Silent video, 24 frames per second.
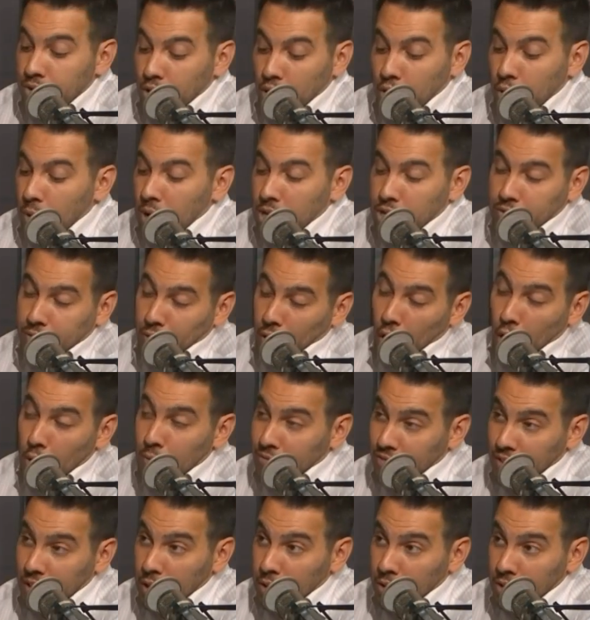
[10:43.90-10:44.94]
is a quest for home
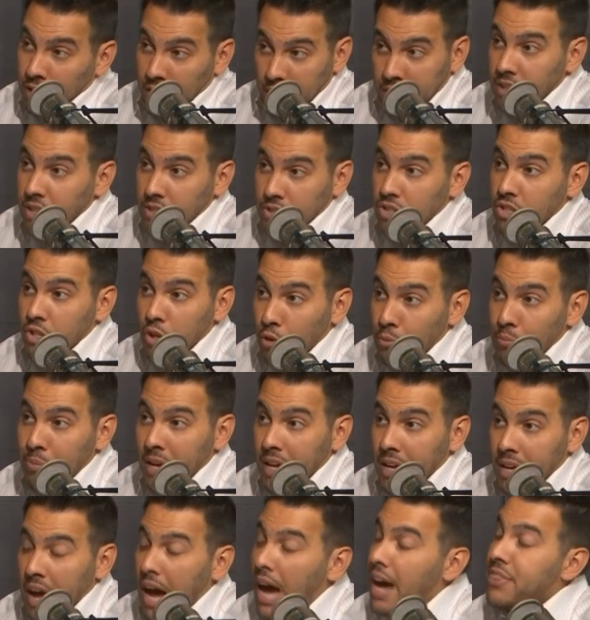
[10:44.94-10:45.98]
field, and it's still
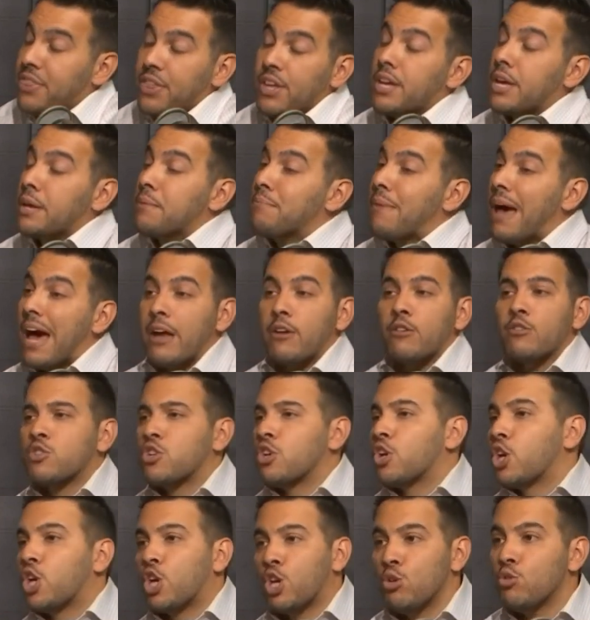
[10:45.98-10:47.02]
big. I think it matters
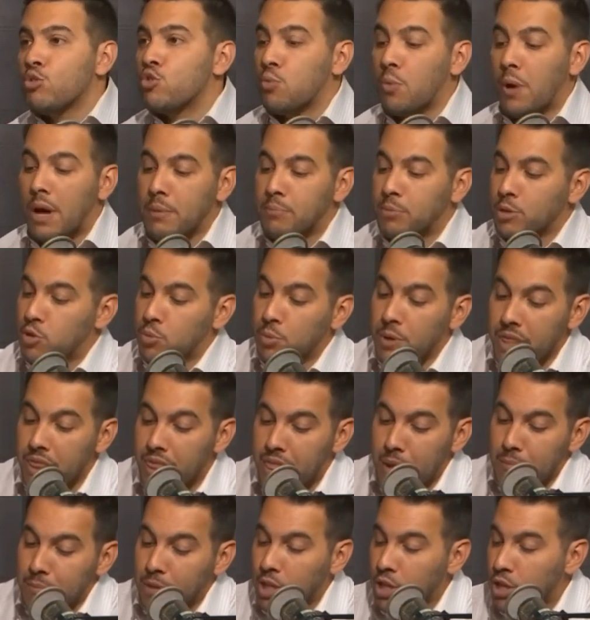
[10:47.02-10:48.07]
in a huge way between
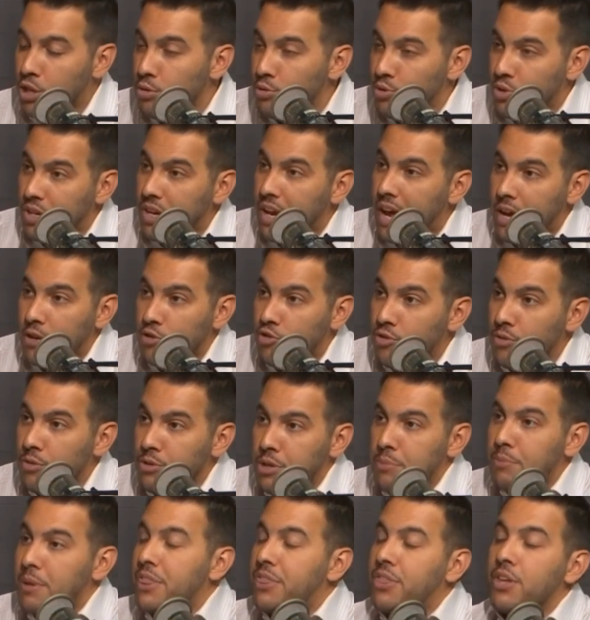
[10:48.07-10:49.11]
them and the Houston
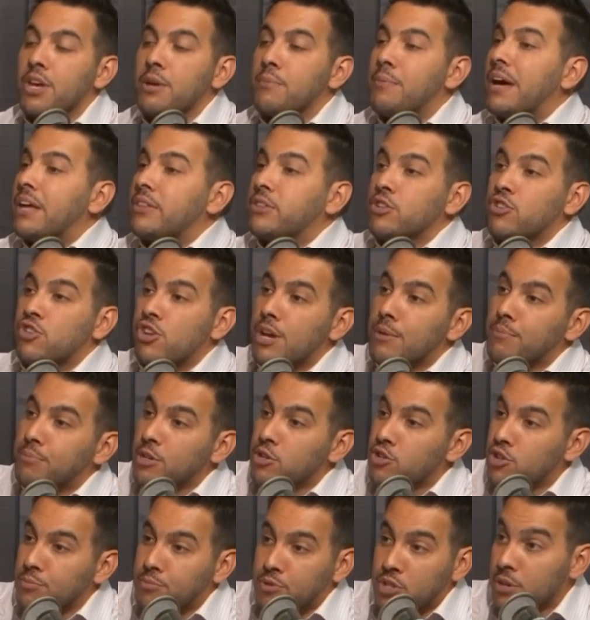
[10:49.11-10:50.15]
Astros. I mean, think about the
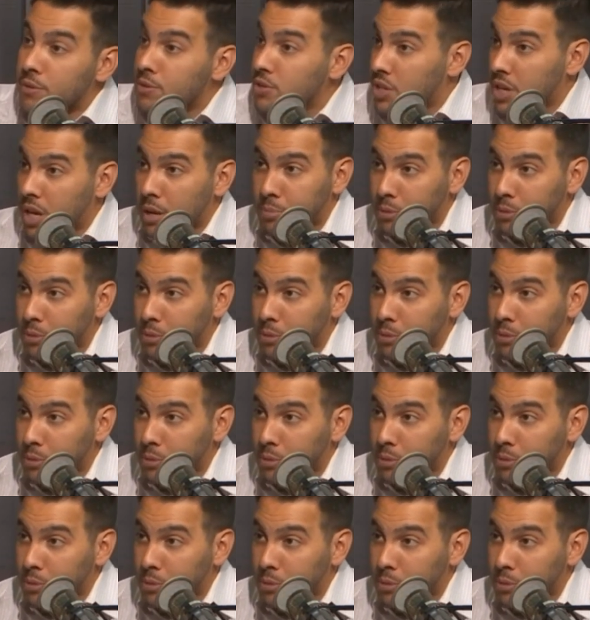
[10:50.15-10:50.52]
championship series a